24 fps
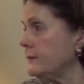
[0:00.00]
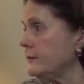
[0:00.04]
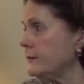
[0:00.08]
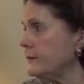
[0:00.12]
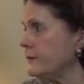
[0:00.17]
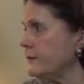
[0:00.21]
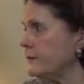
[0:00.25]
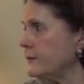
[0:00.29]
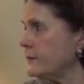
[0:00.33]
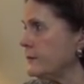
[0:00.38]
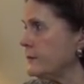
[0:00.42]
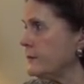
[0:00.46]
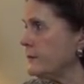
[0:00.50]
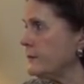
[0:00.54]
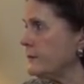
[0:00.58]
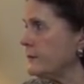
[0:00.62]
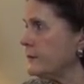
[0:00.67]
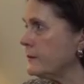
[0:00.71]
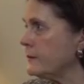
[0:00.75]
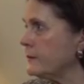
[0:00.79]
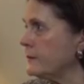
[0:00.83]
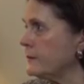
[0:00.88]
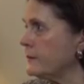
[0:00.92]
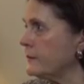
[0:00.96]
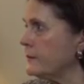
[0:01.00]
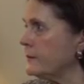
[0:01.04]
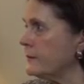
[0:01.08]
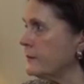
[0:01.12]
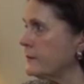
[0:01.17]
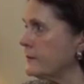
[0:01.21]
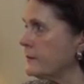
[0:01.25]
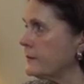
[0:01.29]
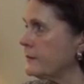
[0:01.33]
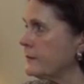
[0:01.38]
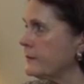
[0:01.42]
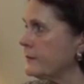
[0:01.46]

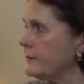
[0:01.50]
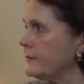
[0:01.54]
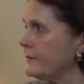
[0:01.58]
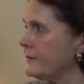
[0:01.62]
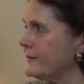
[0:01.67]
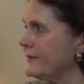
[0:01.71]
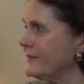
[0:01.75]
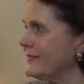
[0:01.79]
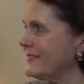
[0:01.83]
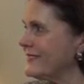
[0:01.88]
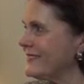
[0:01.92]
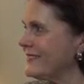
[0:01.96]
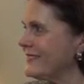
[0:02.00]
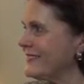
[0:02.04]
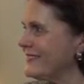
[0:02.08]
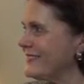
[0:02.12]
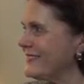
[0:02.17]
[no speech]